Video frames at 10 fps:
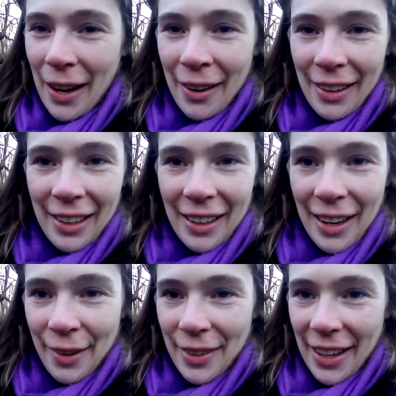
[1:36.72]
Hardly got
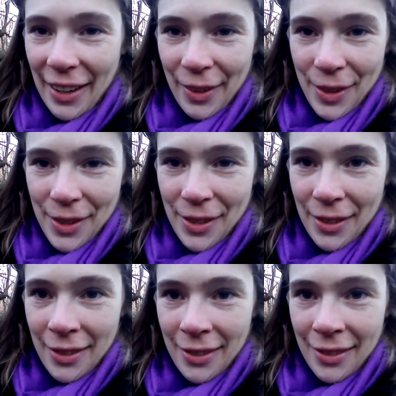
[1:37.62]
out of the house.
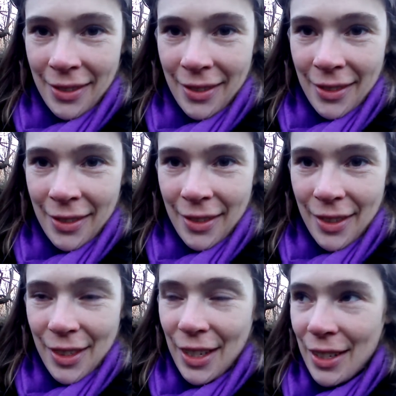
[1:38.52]

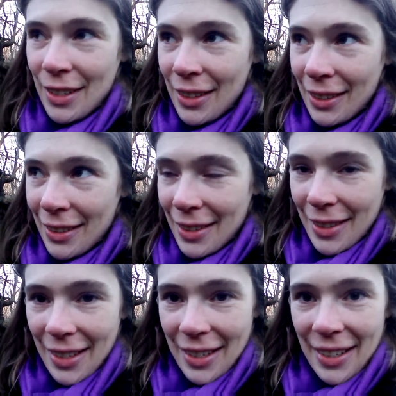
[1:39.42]
Just
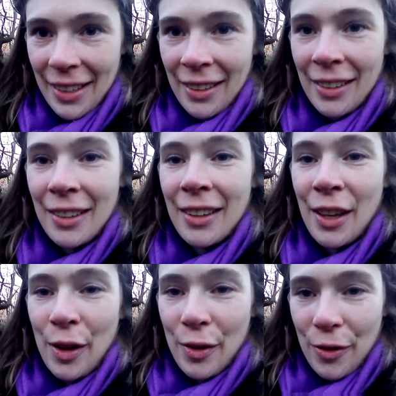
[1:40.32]
sitting,
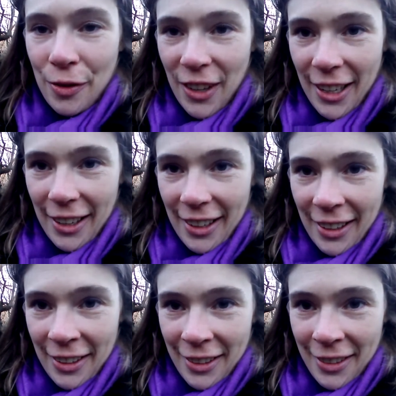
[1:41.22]

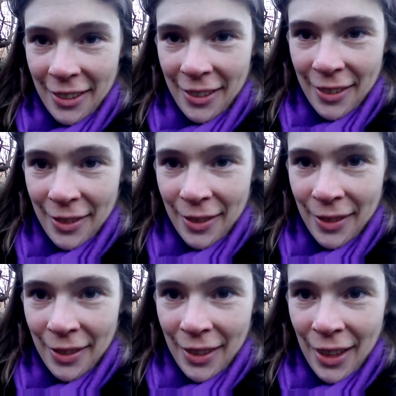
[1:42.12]
feeling,
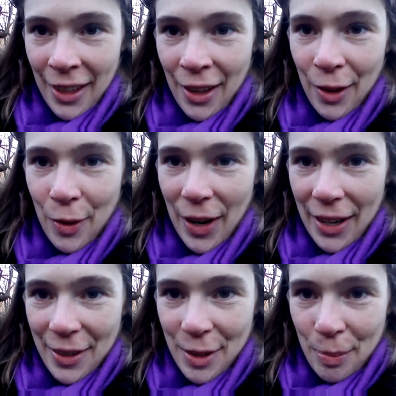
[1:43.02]

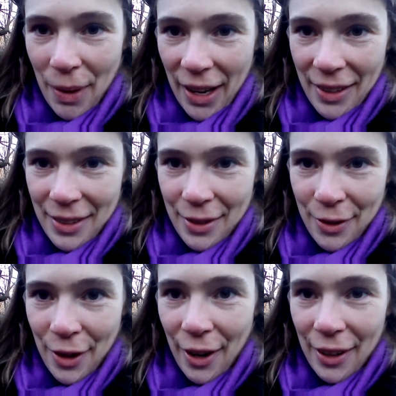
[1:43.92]
creating space
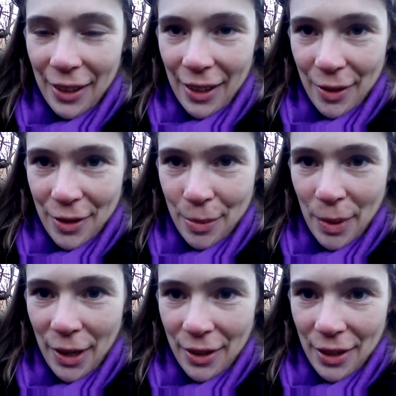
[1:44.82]
for all that lives
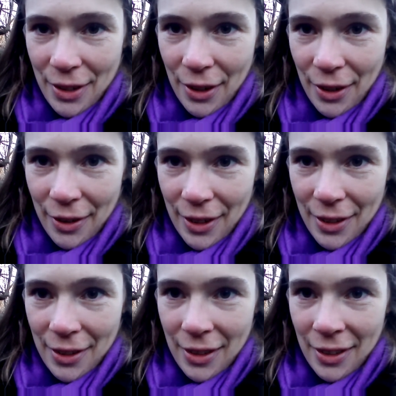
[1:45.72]
beyond the
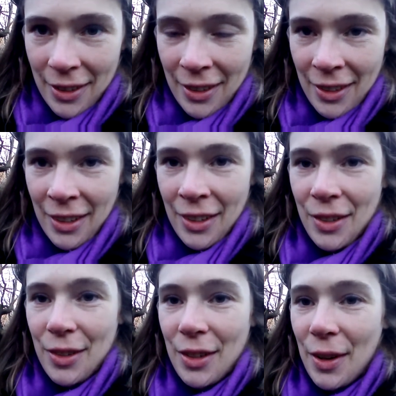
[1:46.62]
surface.
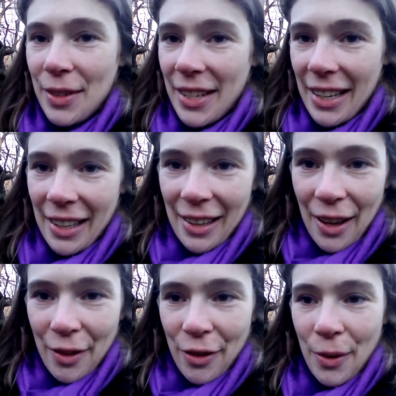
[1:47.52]
You know, in daily
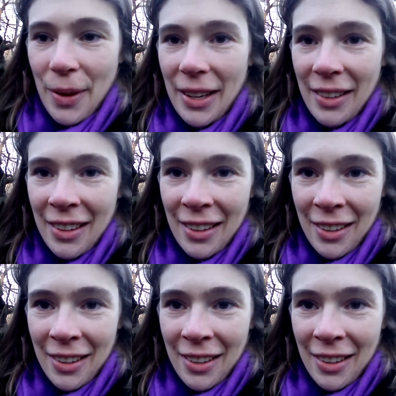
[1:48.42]
life, you're in